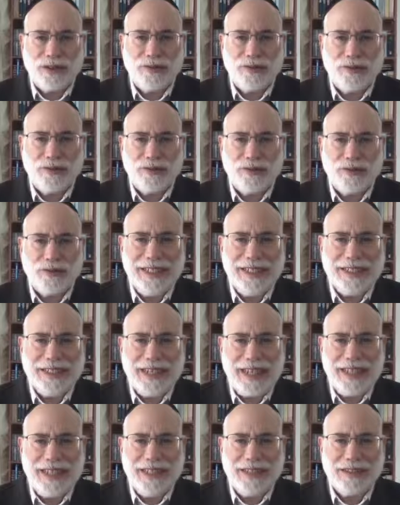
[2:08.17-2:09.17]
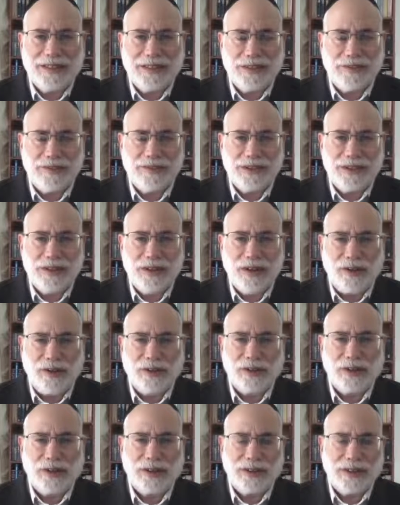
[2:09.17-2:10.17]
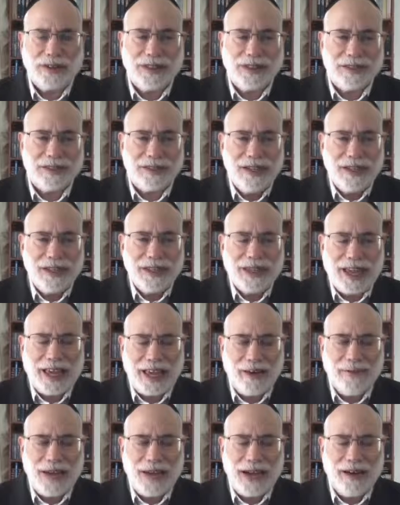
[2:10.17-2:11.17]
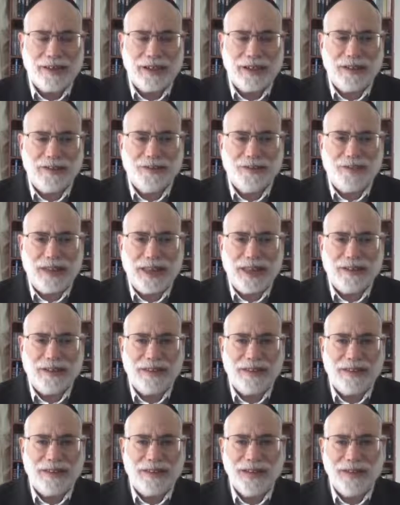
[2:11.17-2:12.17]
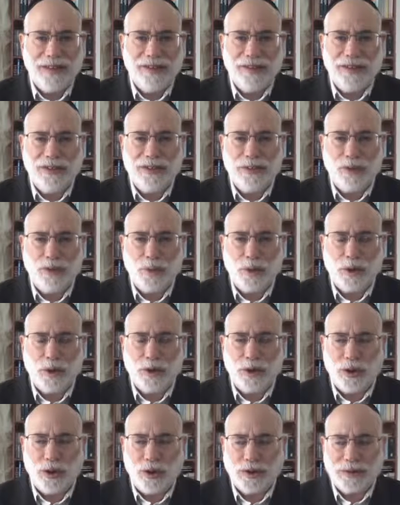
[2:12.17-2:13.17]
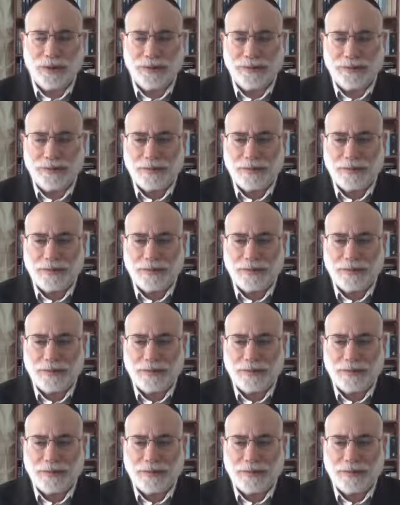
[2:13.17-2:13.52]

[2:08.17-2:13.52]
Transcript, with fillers: three days of darkness came out and, and filled the world.